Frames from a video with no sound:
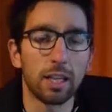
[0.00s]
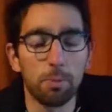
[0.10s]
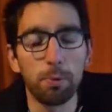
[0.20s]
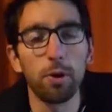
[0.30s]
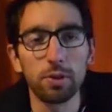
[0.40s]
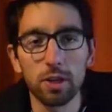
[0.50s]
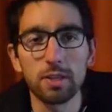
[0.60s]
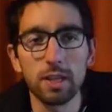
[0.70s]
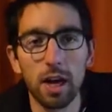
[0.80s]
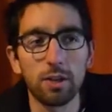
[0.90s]
that can point
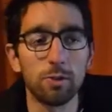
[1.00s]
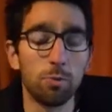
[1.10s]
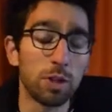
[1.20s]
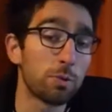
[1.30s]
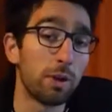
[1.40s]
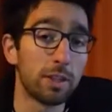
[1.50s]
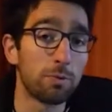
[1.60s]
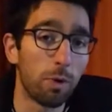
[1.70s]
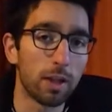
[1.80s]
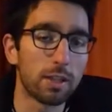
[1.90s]
us out on which one
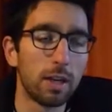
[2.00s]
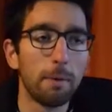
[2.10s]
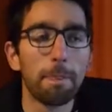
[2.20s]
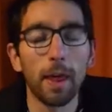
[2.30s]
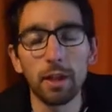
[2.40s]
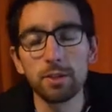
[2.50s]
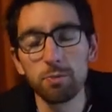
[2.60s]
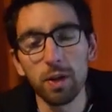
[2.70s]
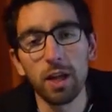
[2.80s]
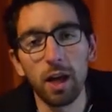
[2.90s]
is what, it's
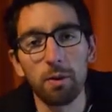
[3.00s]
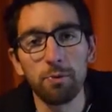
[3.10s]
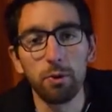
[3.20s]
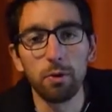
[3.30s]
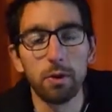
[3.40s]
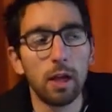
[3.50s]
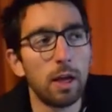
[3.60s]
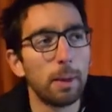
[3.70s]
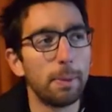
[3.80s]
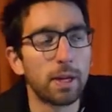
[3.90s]
really helpful
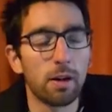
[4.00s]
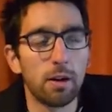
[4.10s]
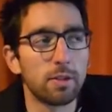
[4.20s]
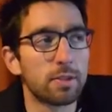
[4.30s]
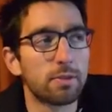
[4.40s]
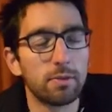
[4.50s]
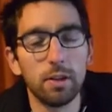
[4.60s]
because,